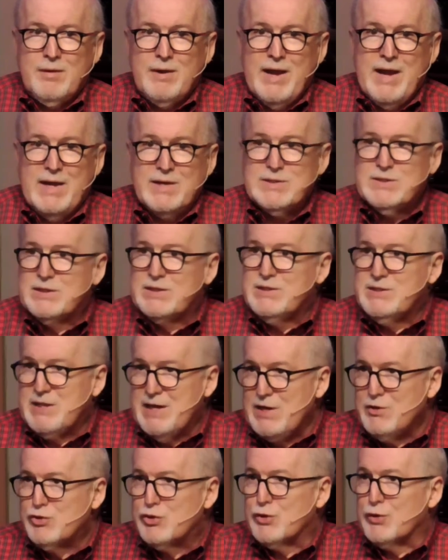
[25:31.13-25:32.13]
as a
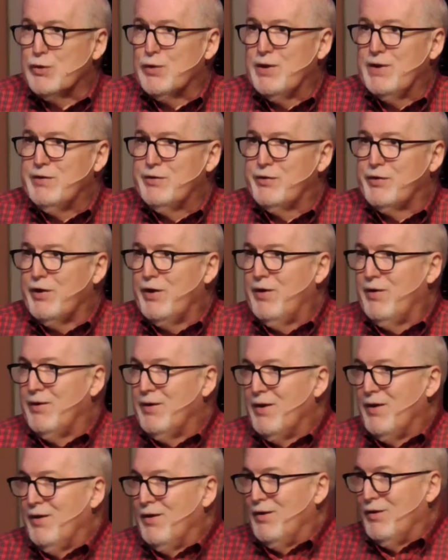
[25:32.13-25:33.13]
teacher, as a
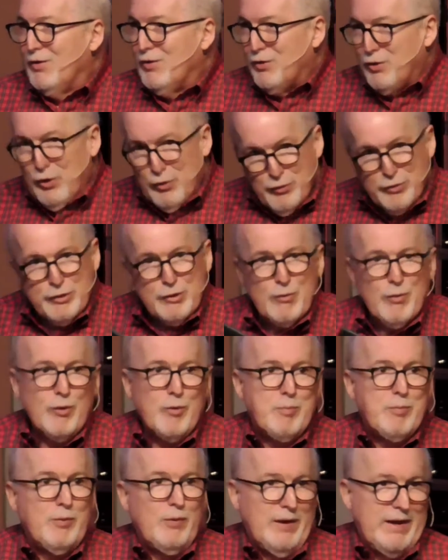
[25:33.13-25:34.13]
youth
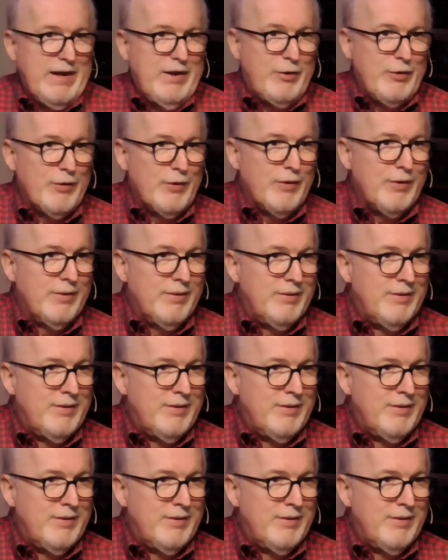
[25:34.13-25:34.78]
group leader,